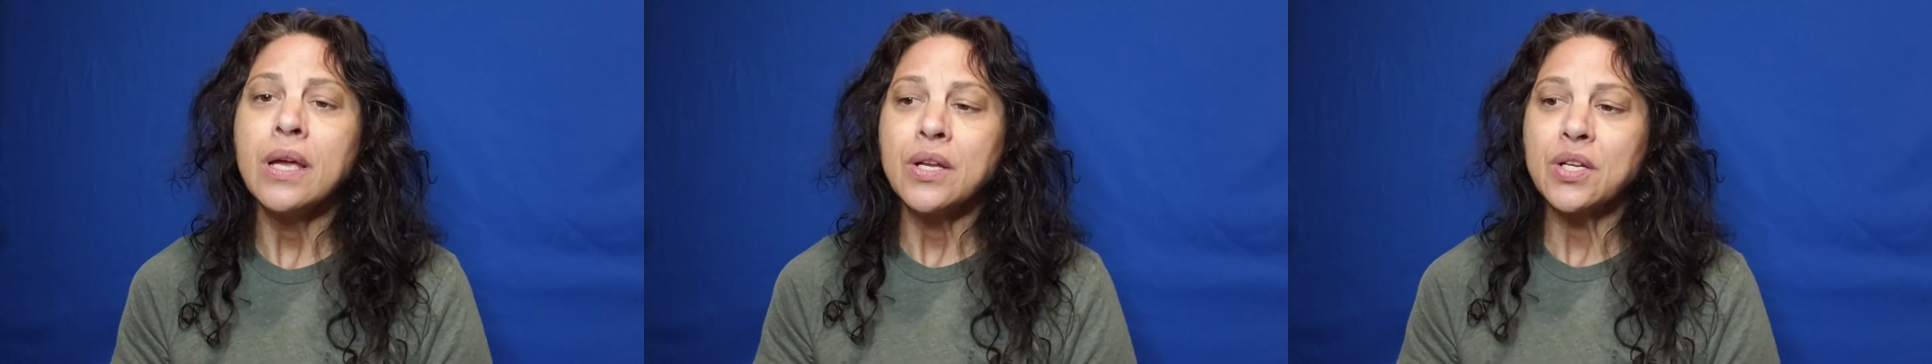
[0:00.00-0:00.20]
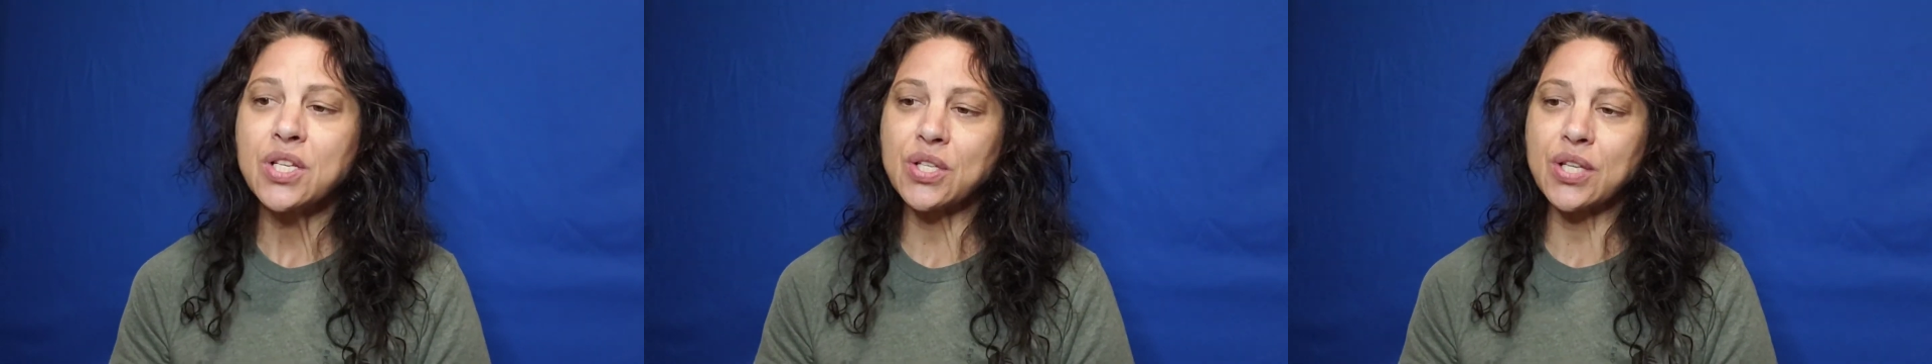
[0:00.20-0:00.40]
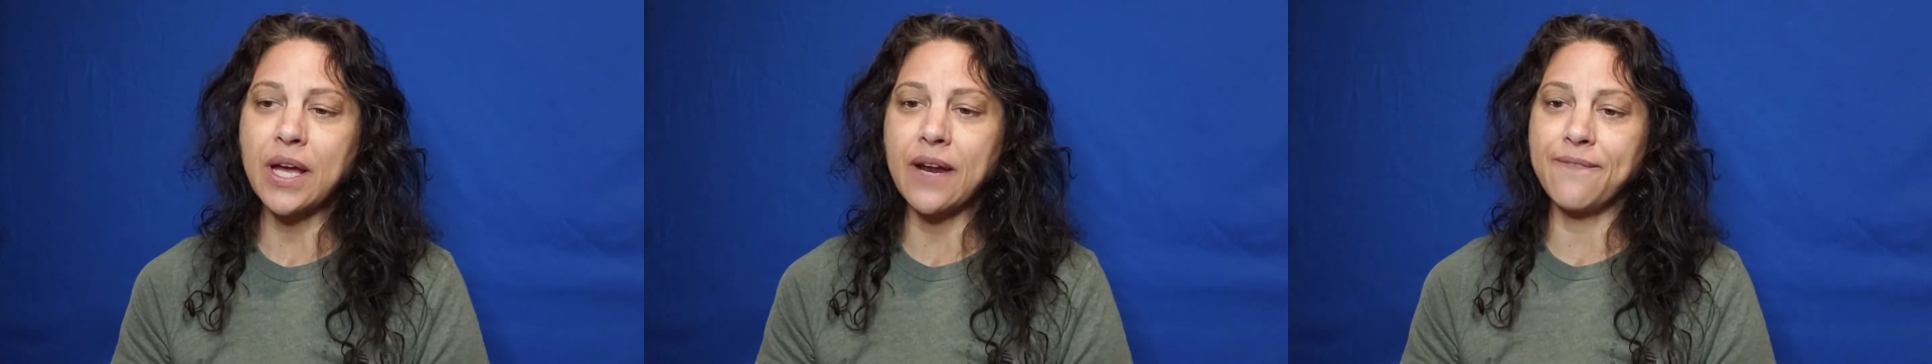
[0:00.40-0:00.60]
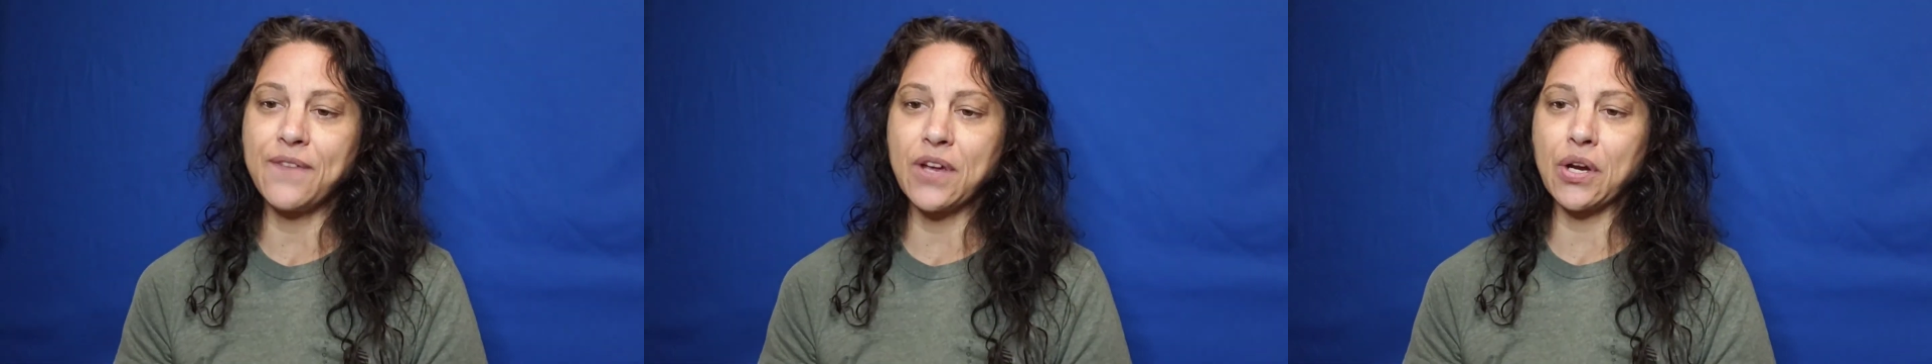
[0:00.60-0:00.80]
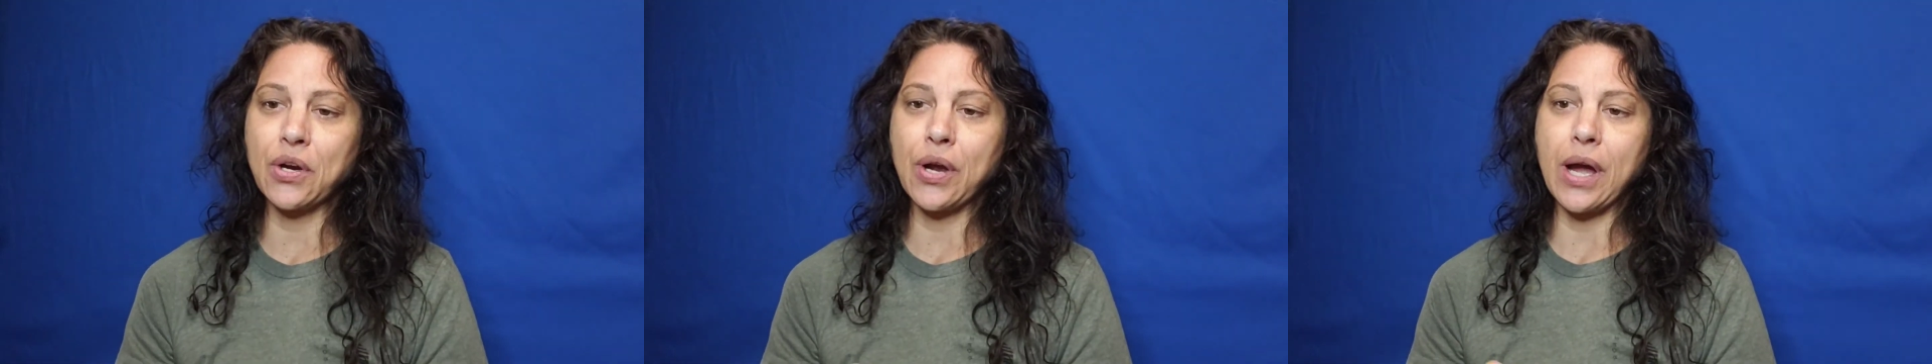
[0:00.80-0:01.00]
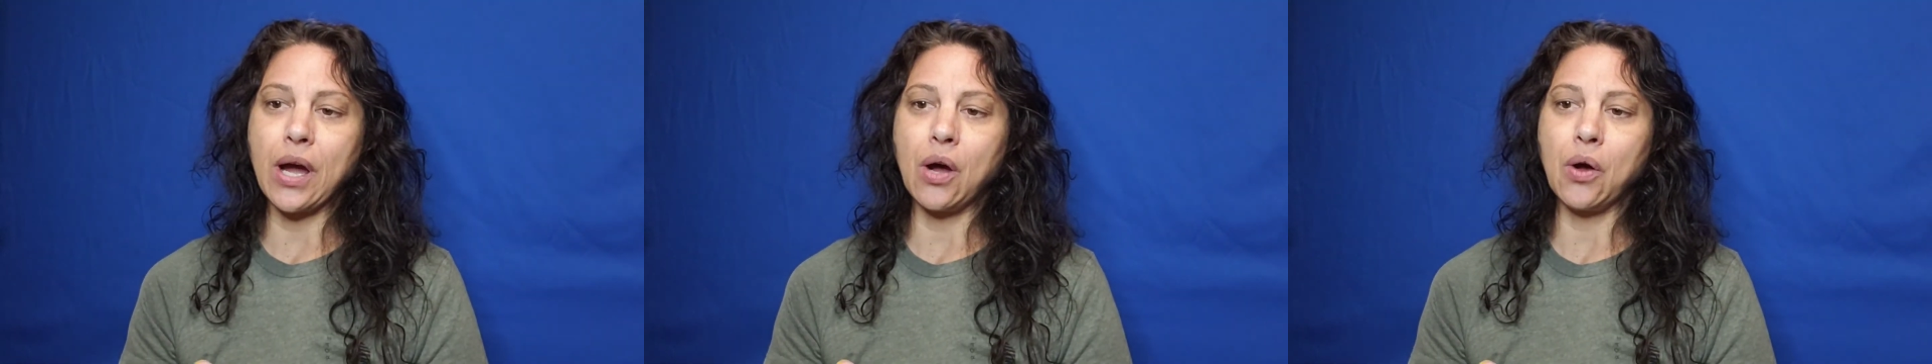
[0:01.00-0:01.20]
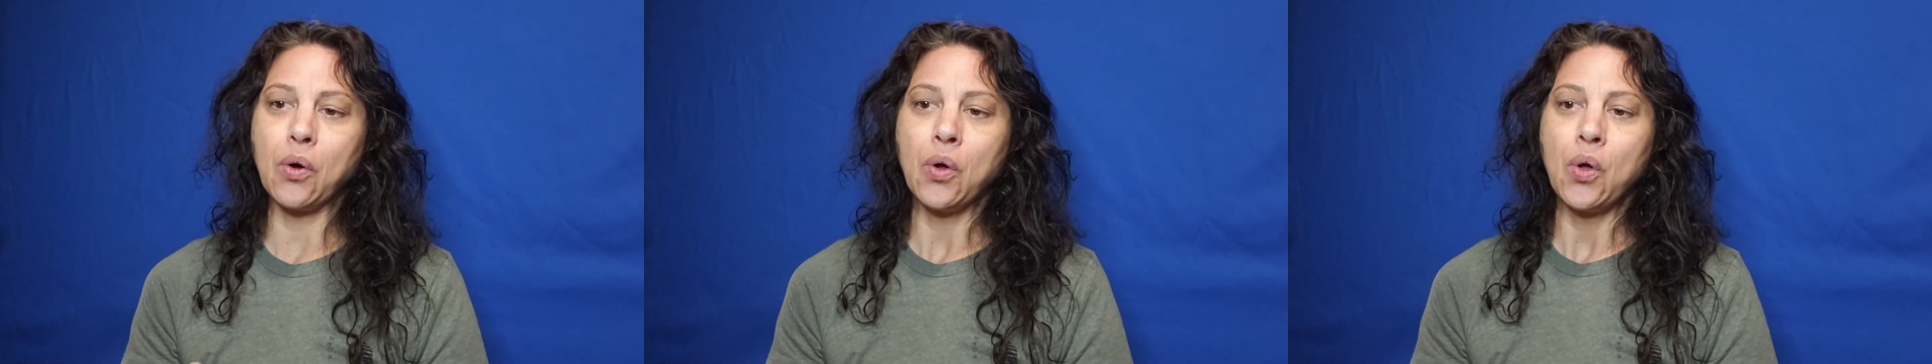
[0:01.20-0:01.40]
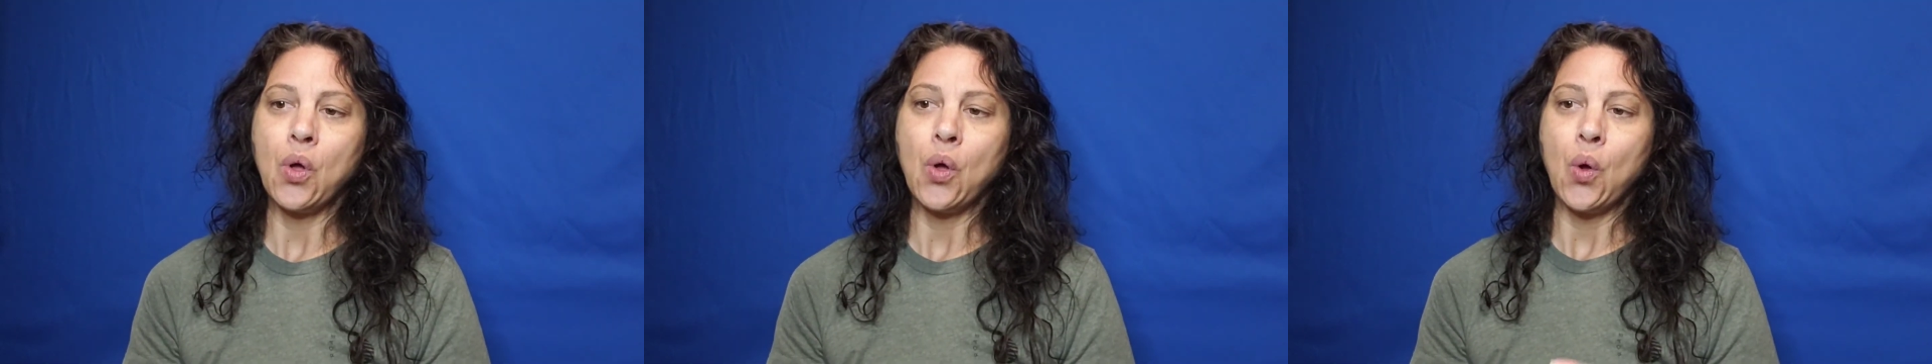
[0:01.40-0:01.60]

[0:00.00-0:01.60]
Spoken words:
Just got to figure out